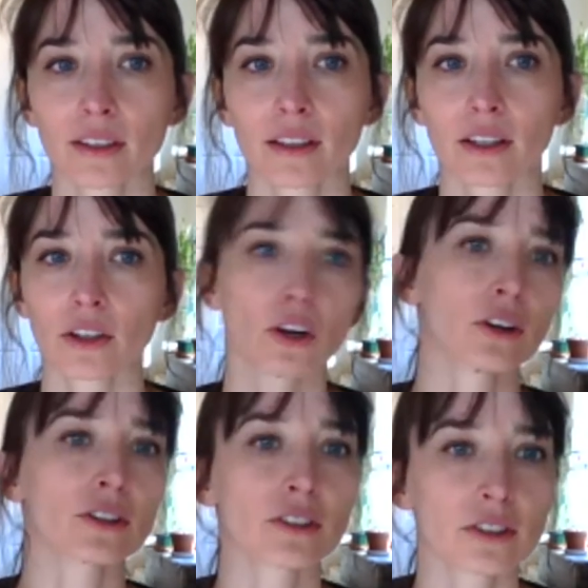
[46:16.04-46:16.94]
a
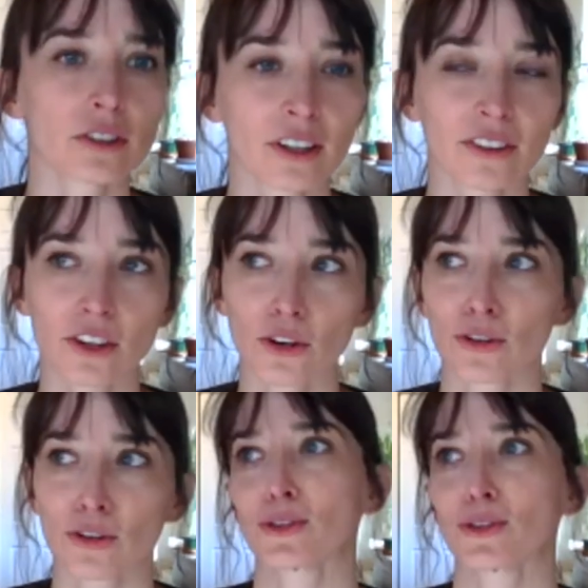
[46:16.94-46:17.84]
curse on the
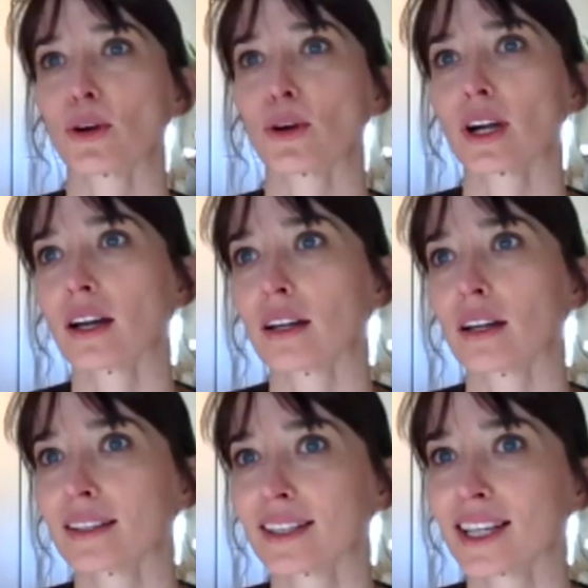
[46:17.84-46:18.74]
earth or
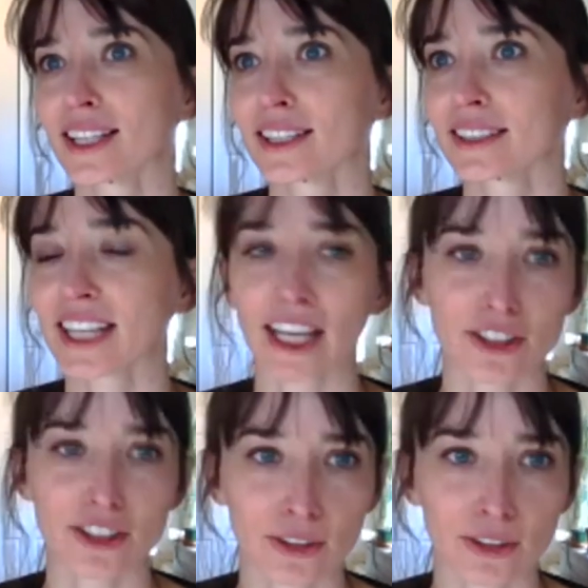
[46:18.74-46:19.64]
a
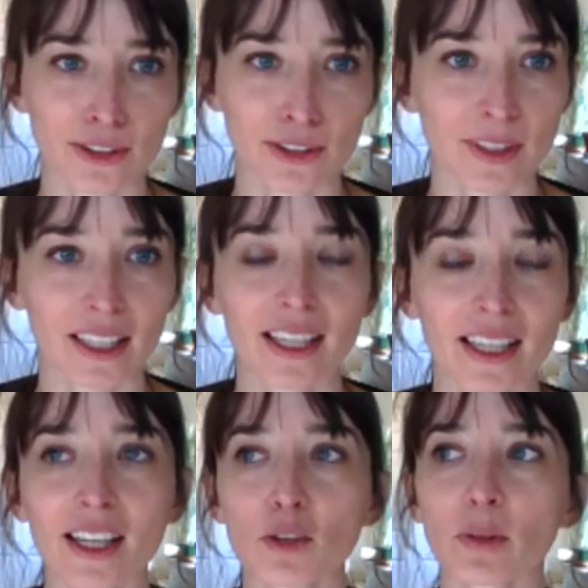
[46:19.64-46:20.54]
cancer or something,
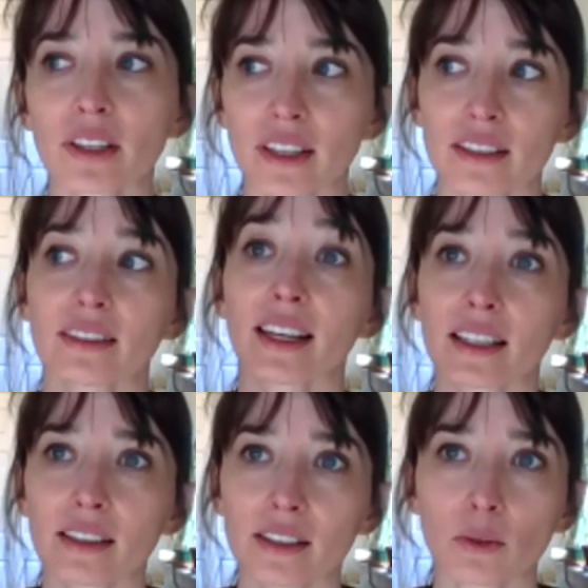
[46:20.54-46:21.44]
but that
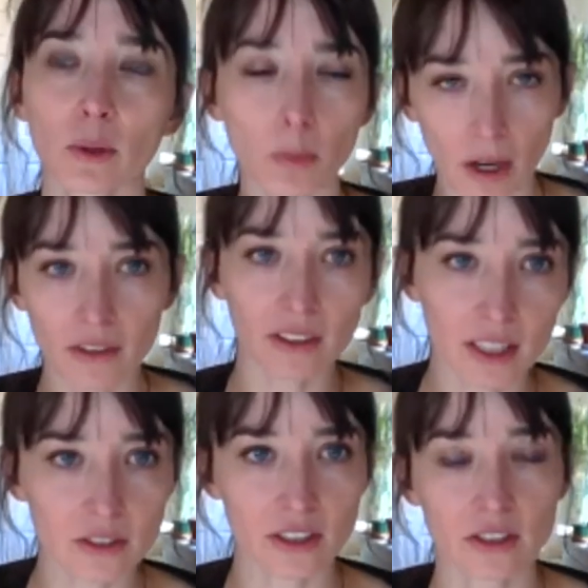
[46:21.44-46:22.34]
like we're part of the
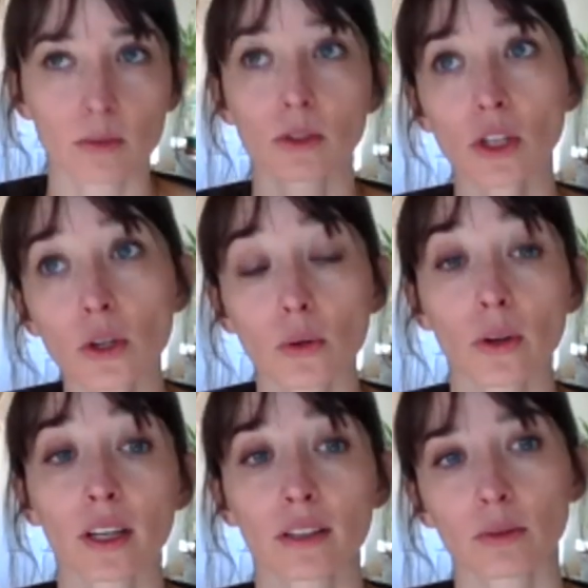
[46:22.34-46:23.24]
ecosystem too.
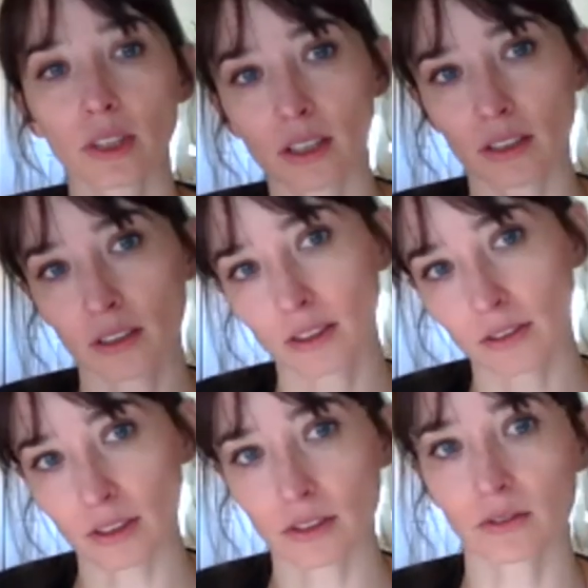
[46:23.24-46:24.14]
And if we can
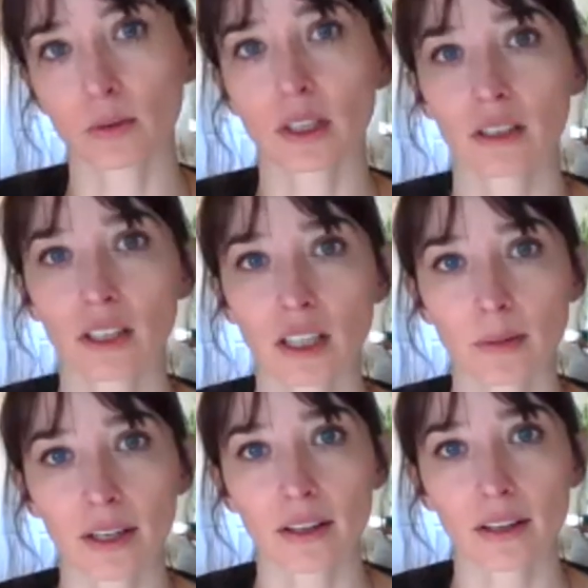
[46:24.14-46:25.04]
think
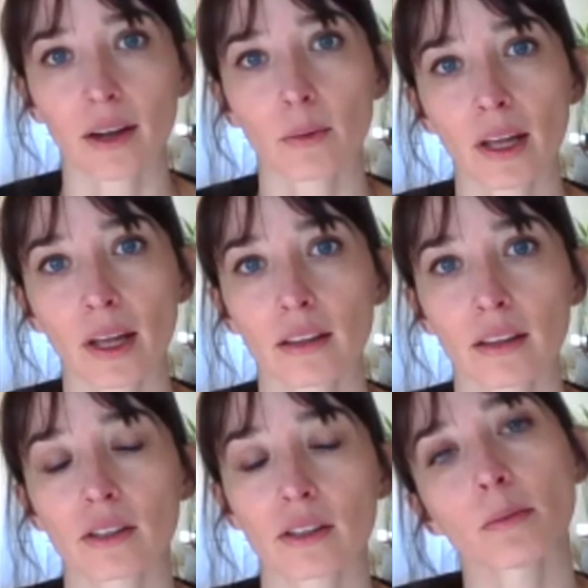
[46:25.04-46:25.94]
about it that way,
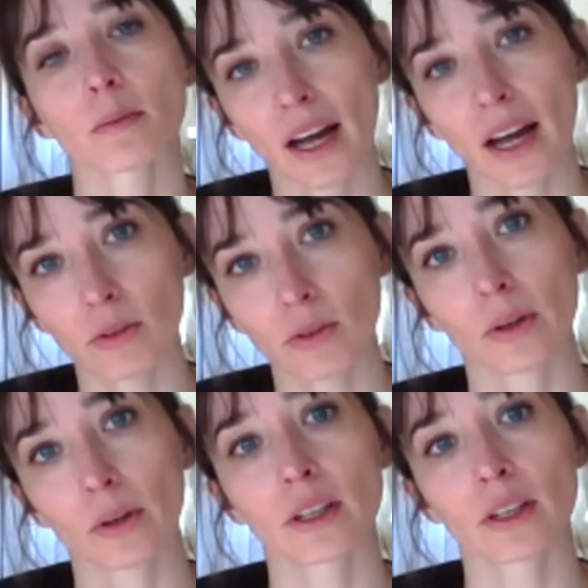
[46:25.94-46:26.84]
then there's a path
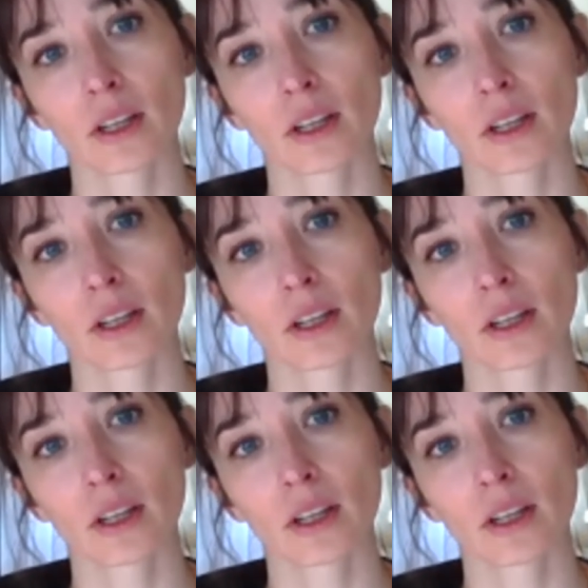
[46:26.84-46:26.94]
forward.